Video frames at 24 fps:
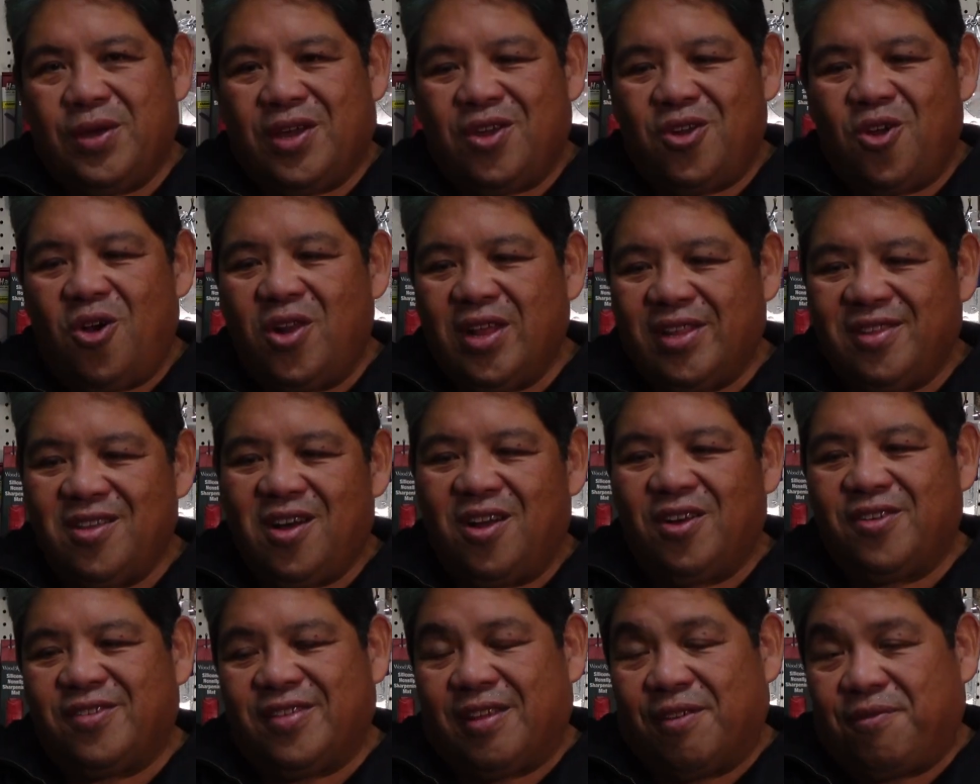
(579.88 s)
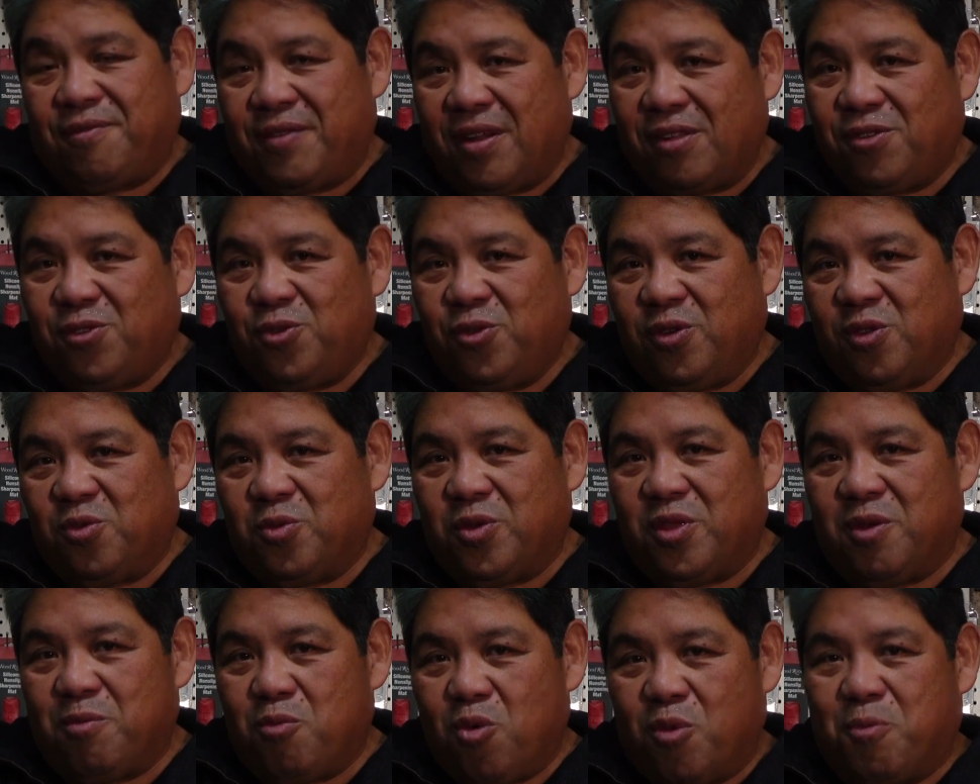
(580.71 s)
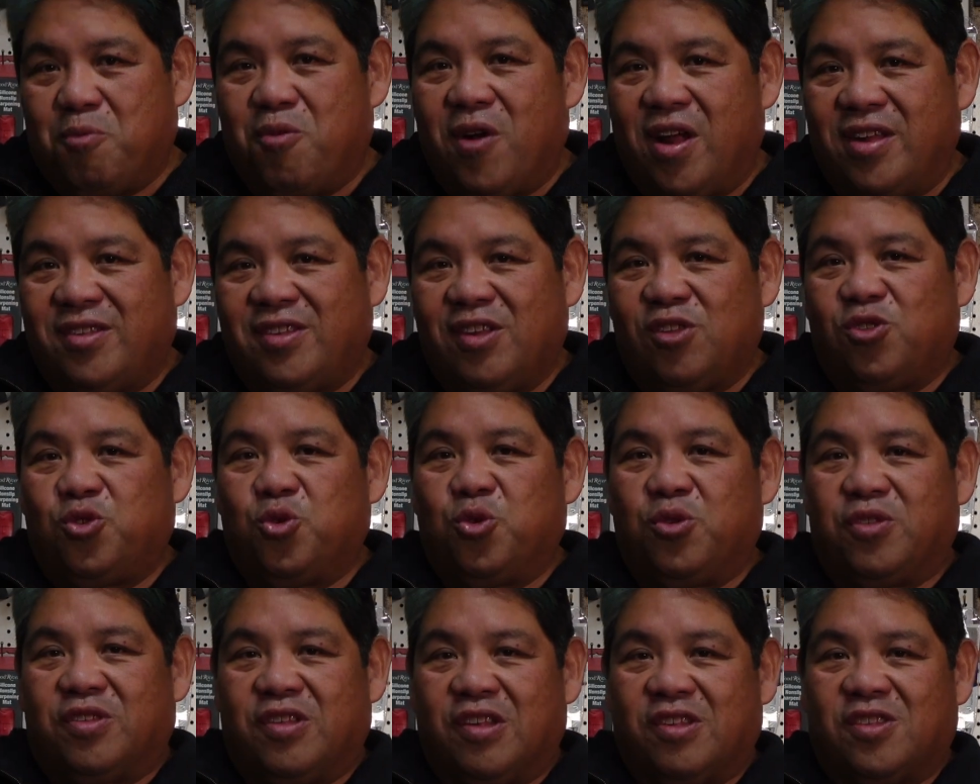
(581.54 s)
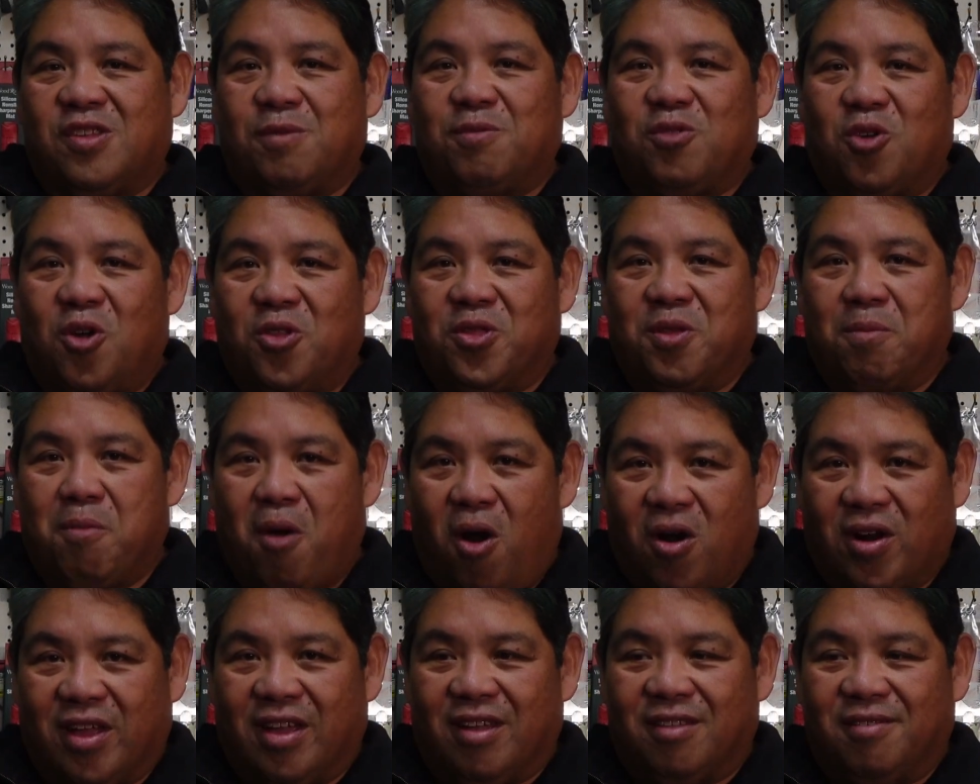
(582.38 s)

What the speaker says: can all acknowledge that Festool is one of the more pricey tool systems on the market.